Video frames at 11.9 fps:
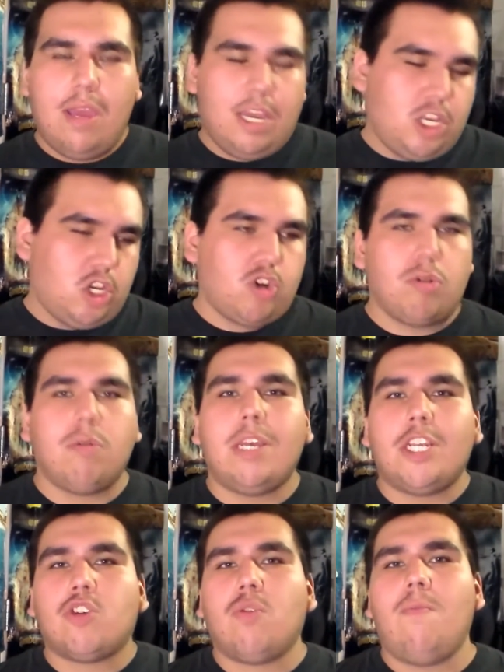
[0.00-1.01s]
is
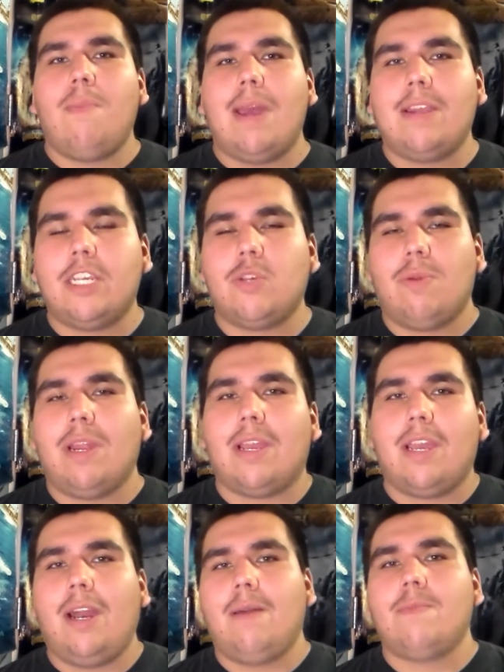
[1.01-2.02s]
truly tremendous when it
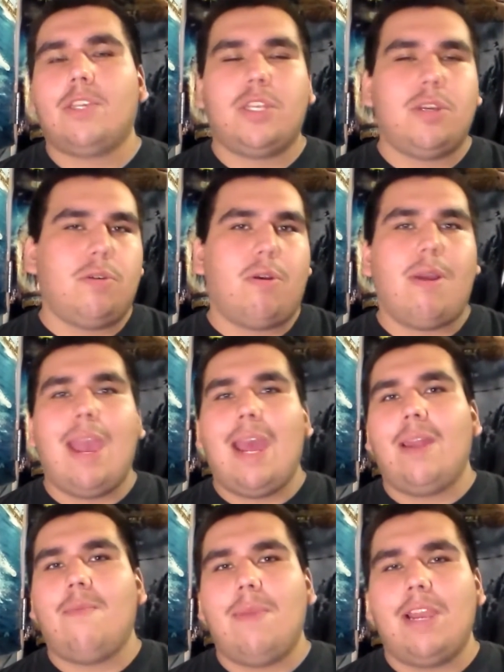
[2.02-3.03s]
comes to their
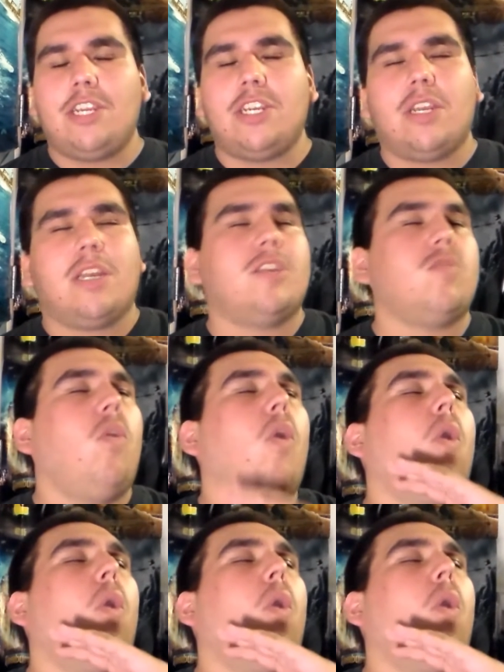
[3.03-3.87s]
animation. Because,